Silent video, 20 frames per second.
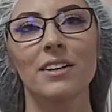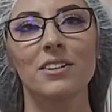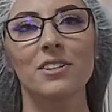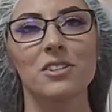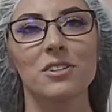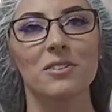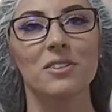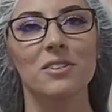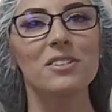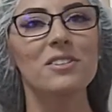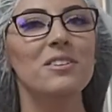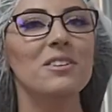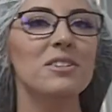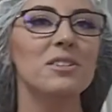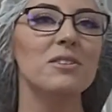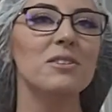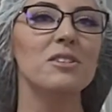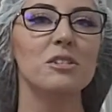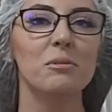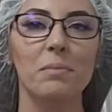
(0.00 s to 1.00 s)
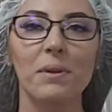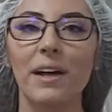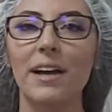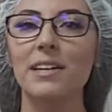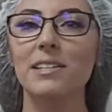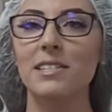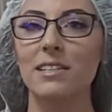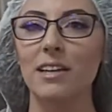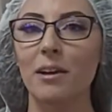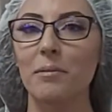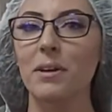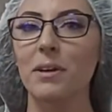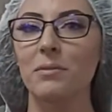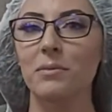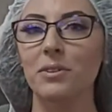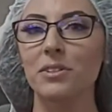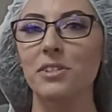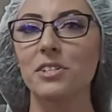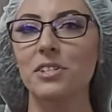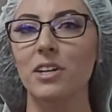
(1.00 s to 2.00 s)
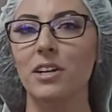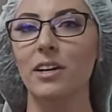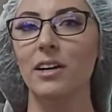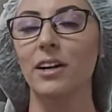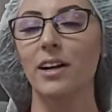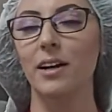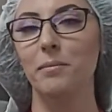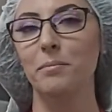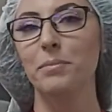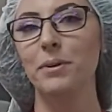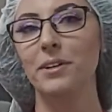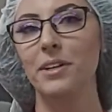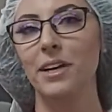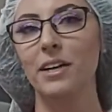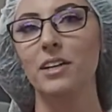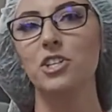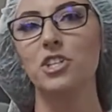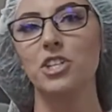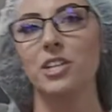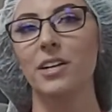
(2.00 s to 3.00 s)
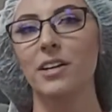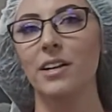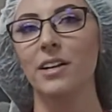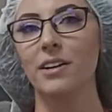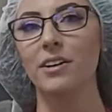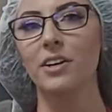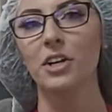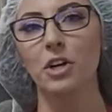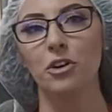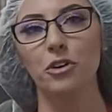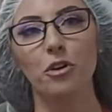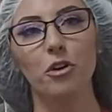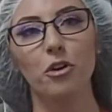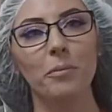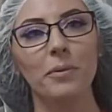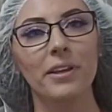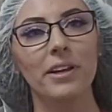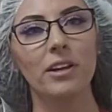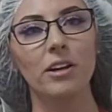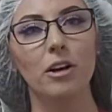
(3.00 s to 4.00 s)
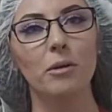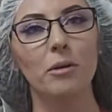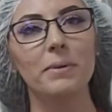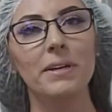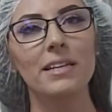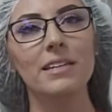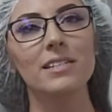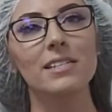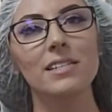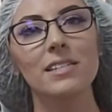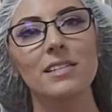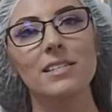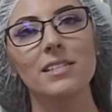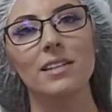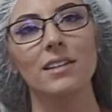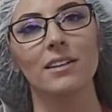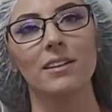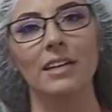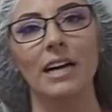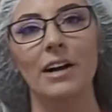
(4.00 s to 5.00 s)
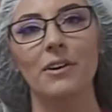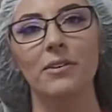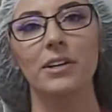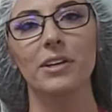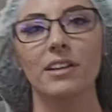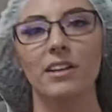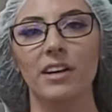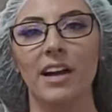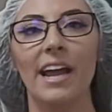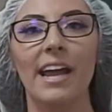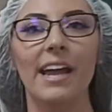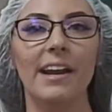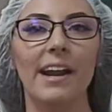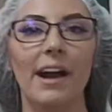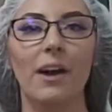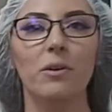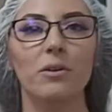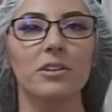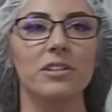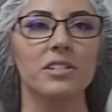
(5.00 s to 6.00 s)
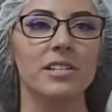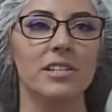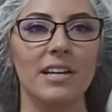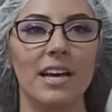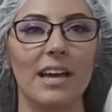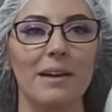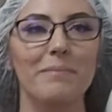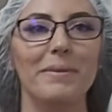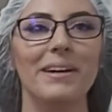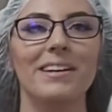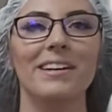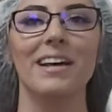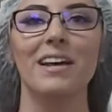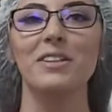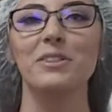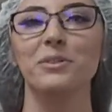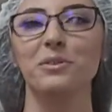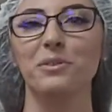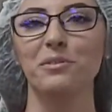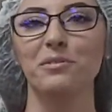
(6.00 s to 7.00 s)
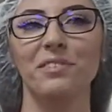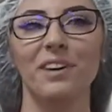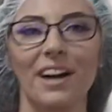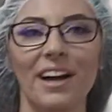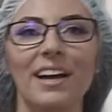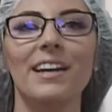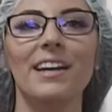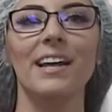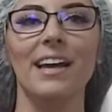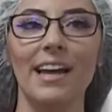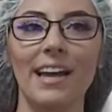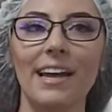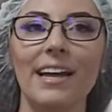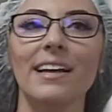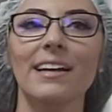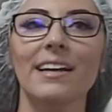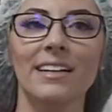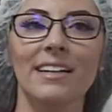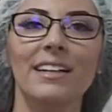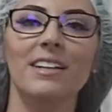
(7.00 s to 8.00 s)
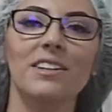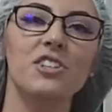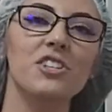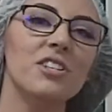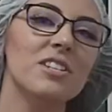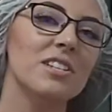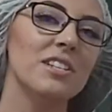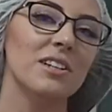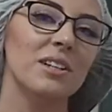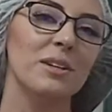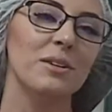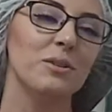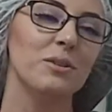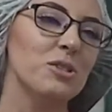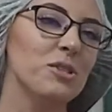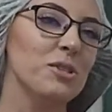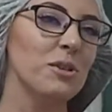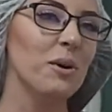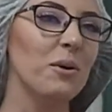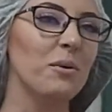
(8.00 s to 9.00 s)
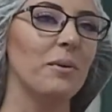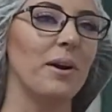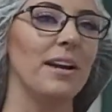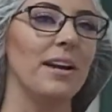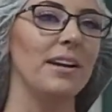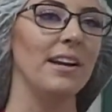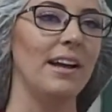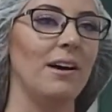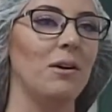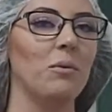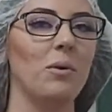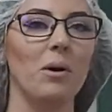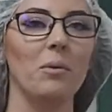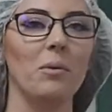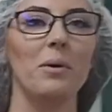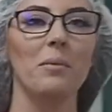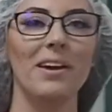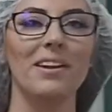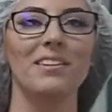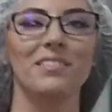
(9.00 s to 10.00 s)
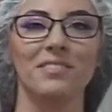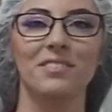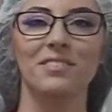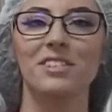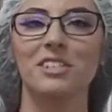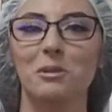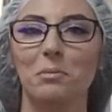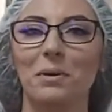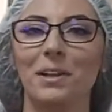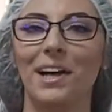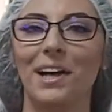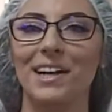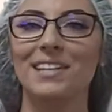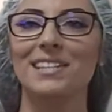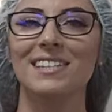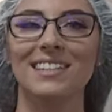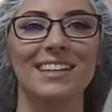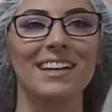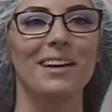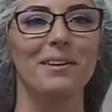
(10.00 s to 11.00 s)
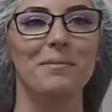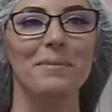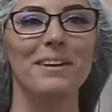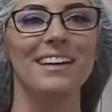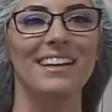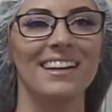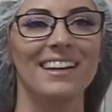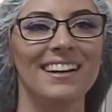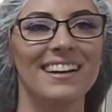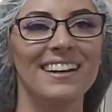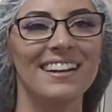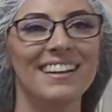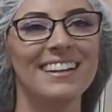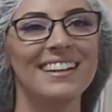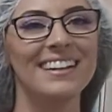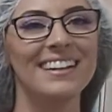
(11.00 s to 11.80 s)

So as soon as those supplies come in, we'll start production. And normally in our peak season, they're out here 8 hours a day, Monday through Friday. It's just a little slow right now while we wait on those supplies to come in.